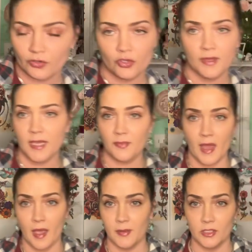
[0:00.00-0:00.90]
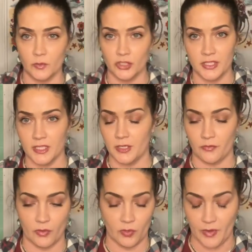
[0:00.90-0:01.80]
you keep that because we're just going to
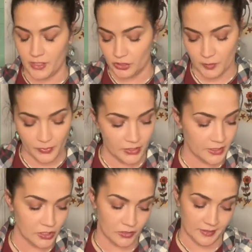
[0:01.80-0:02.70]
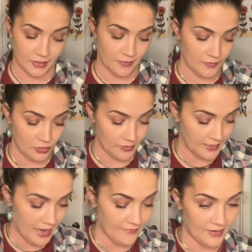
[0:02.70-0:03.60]
throw it away. Just put it in your stuff and you can
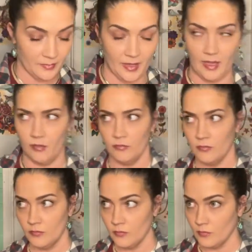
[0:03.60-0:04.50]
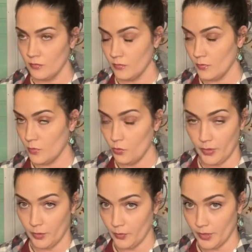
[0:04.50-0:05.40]
have it. I'm like,
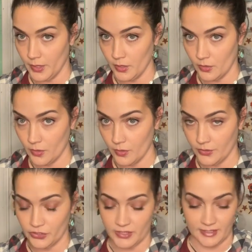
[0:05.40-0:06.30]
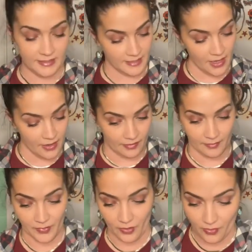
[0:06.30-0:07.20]
really? And she says, yeah.
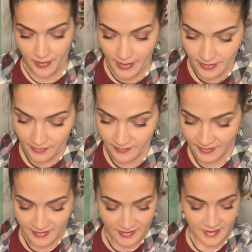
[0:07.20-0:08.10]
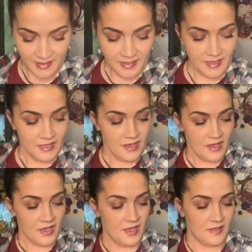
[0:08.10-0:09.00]
I'm like, okay.
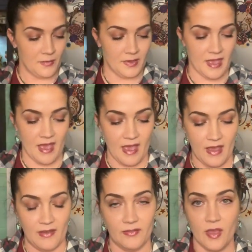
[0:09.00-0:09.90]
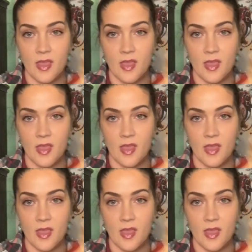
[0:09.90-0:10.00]
Then we have